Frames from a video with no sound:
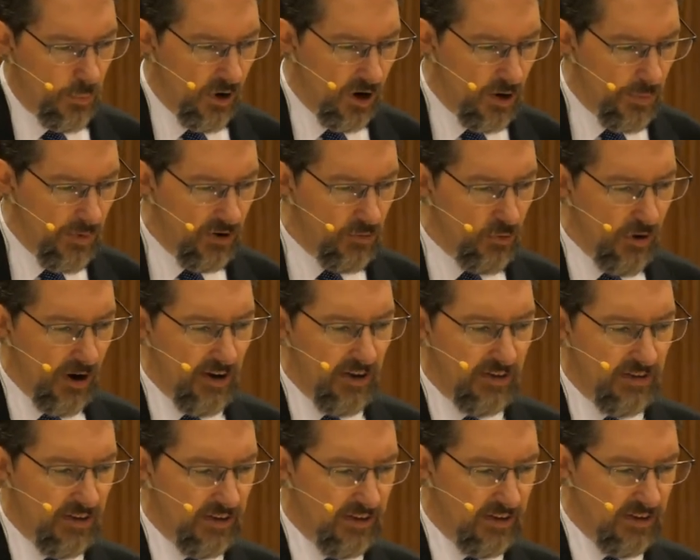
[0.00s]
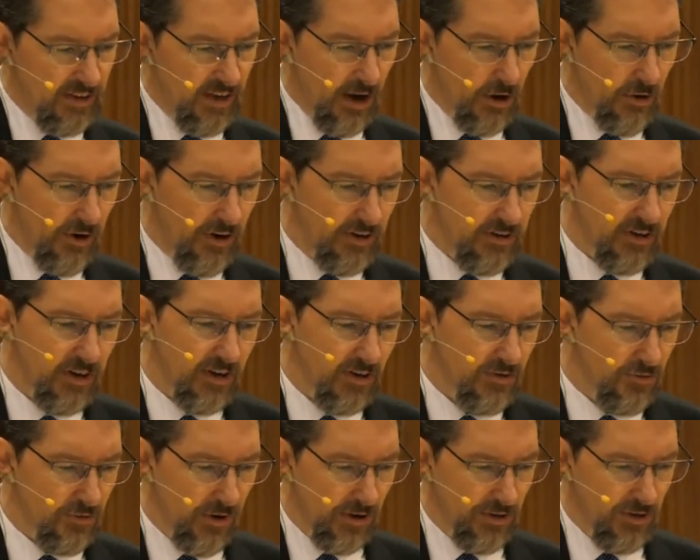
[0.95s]
Burkeman writes It's scary to
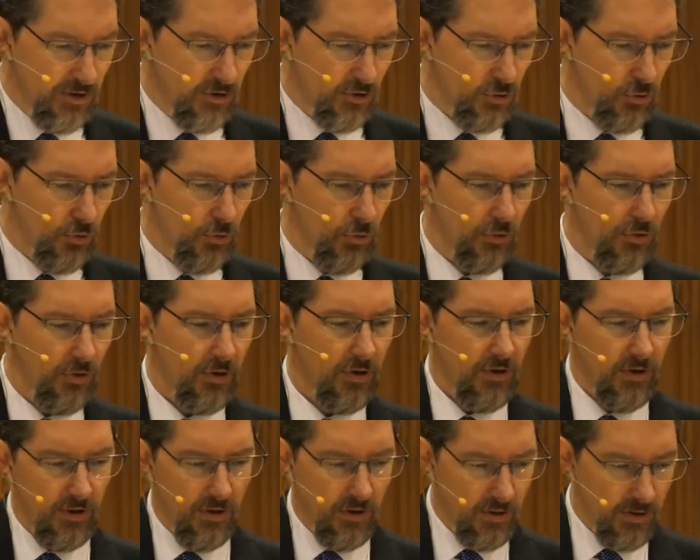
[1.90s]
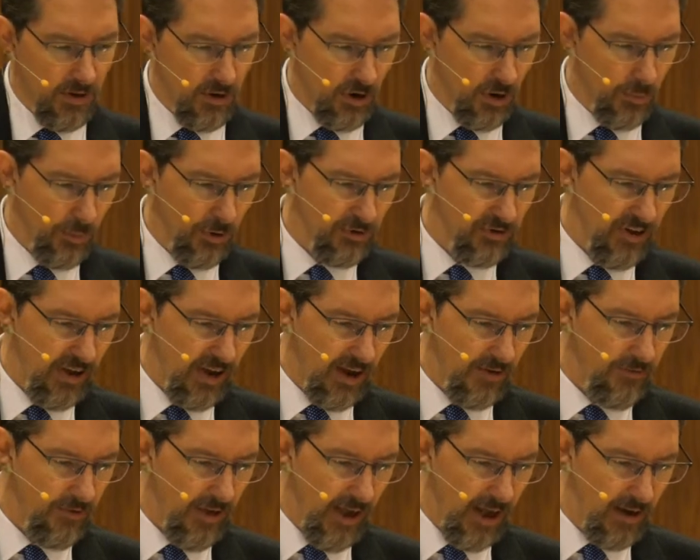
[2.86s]
confront the truth that almost
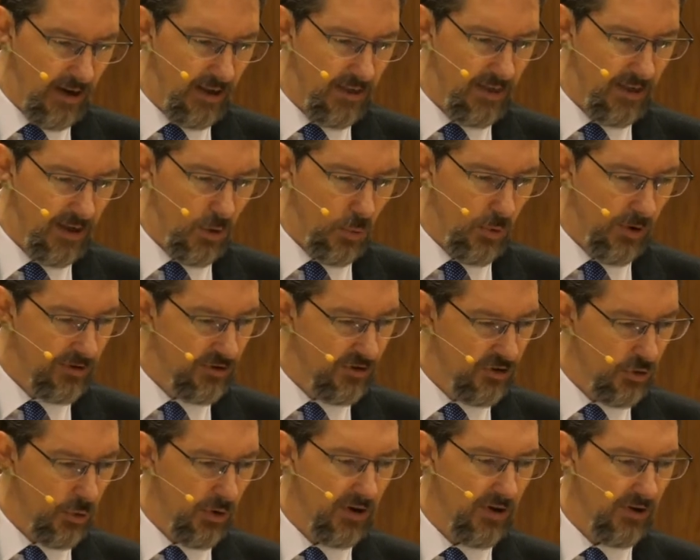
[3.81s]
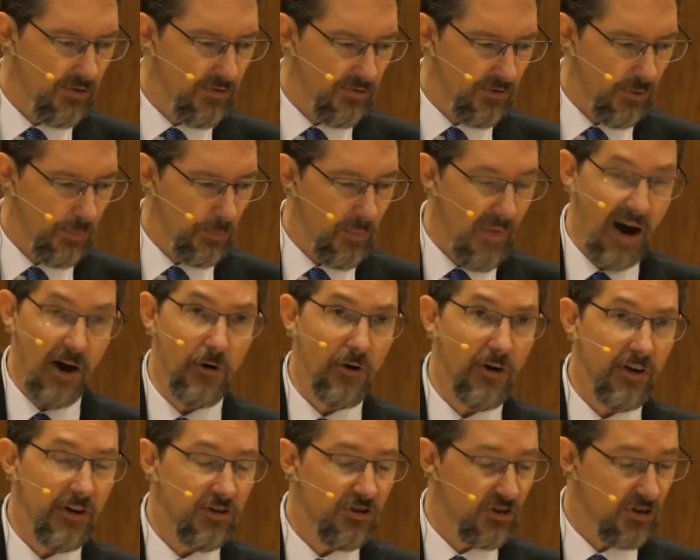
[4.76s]
every, anything worth doing, from
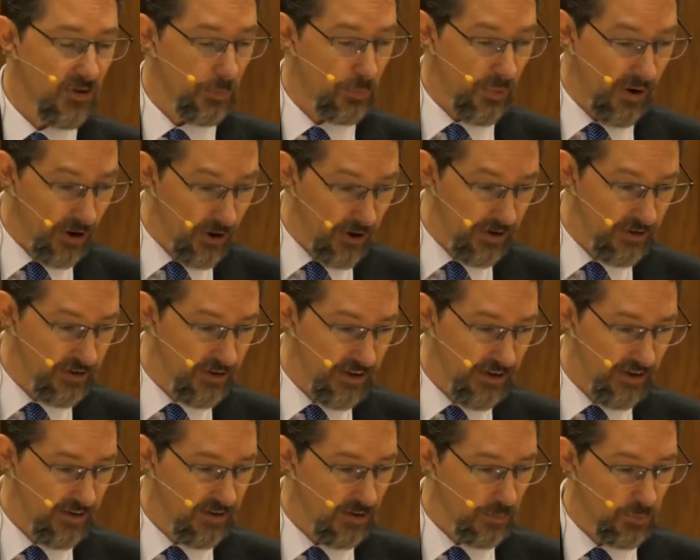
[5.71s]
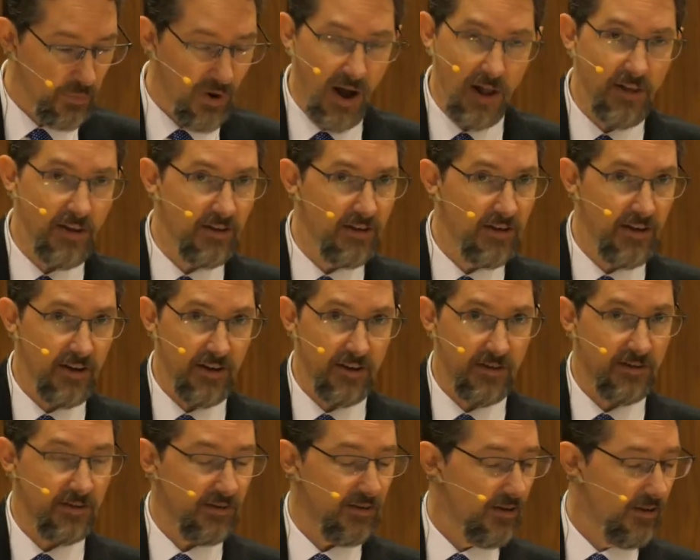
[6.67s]
marriage to parenting to
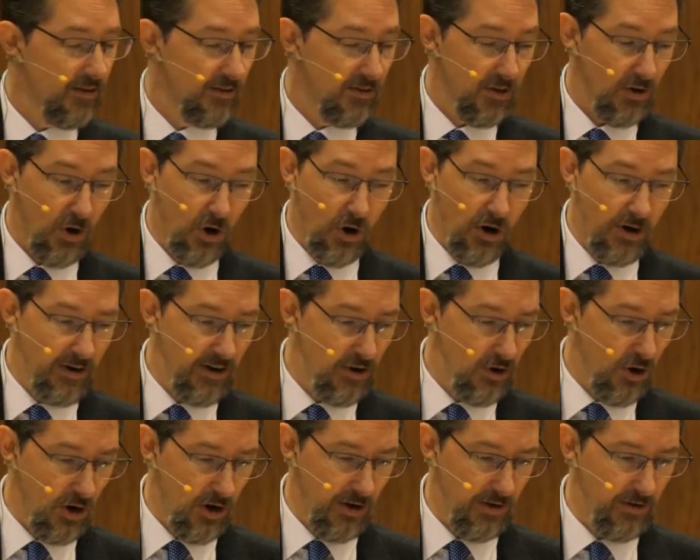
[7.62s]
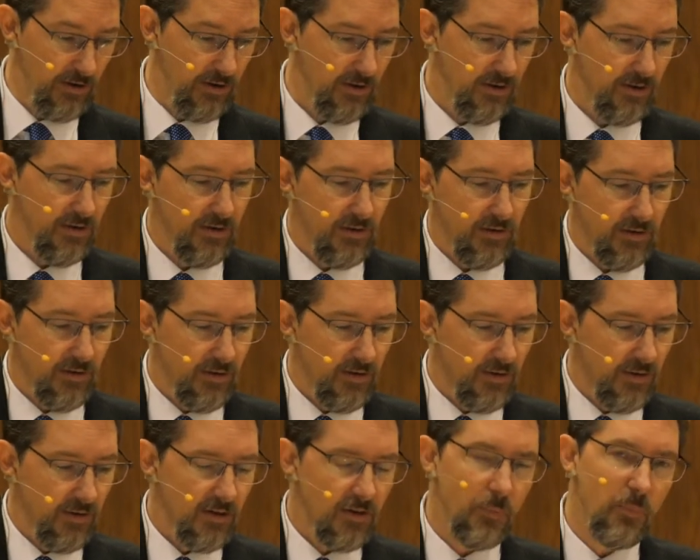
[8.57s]
politics on and on,
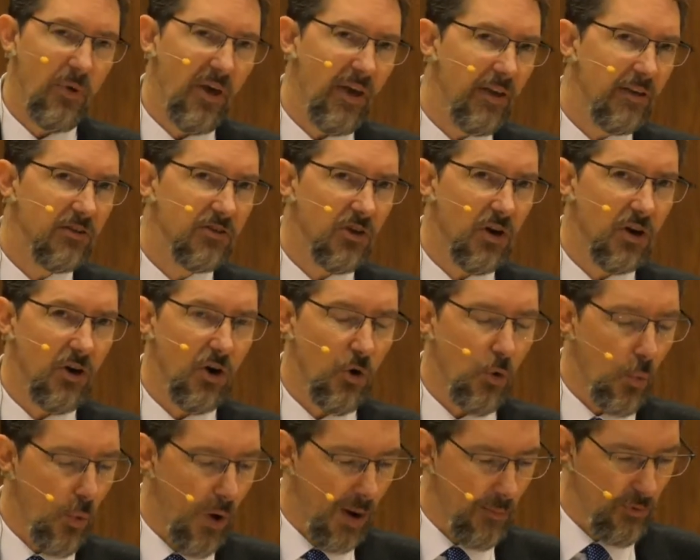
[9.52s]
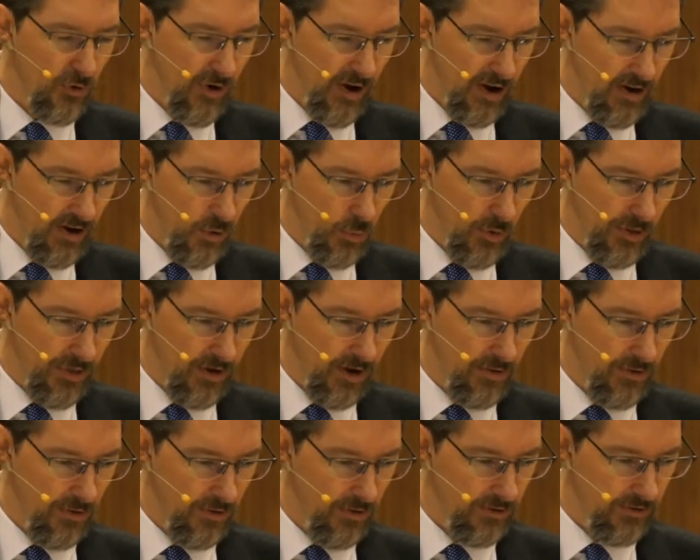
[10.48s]
depends on cooperating with
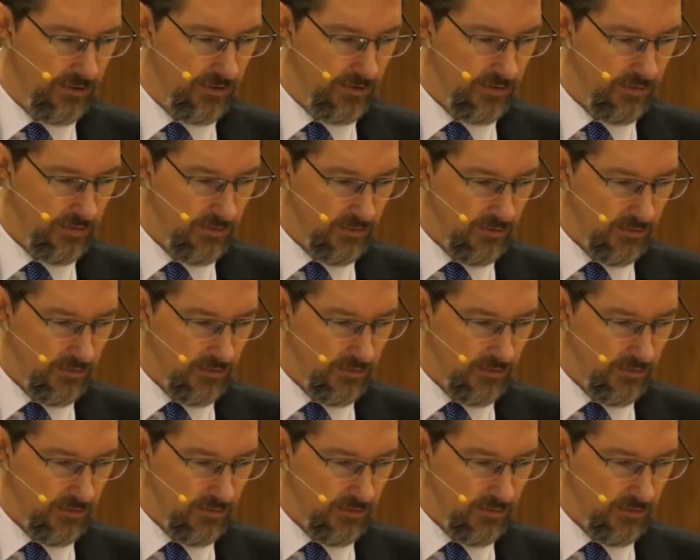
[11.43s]
others